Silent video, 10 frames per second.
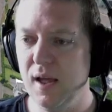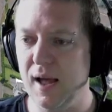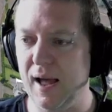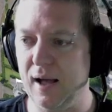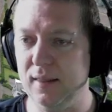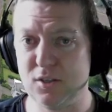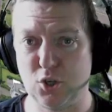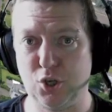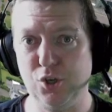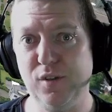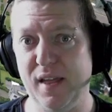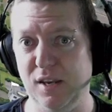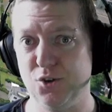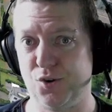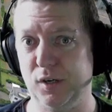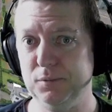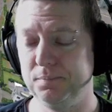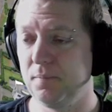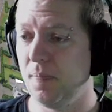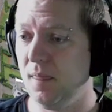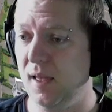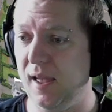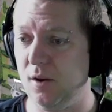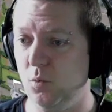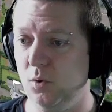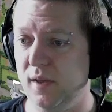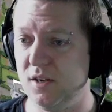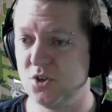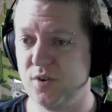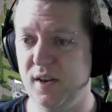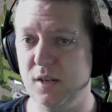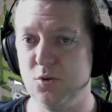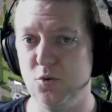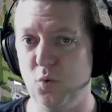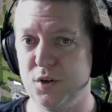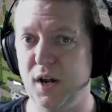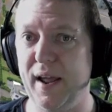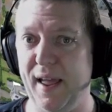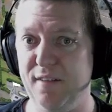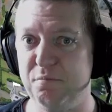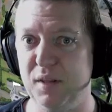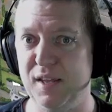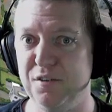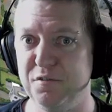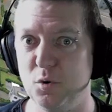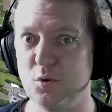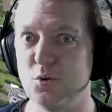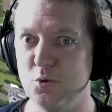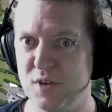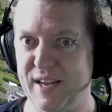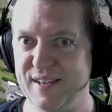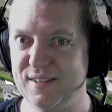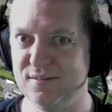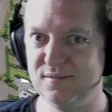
let's cue that intro and we'll get straight into what I have planned for today.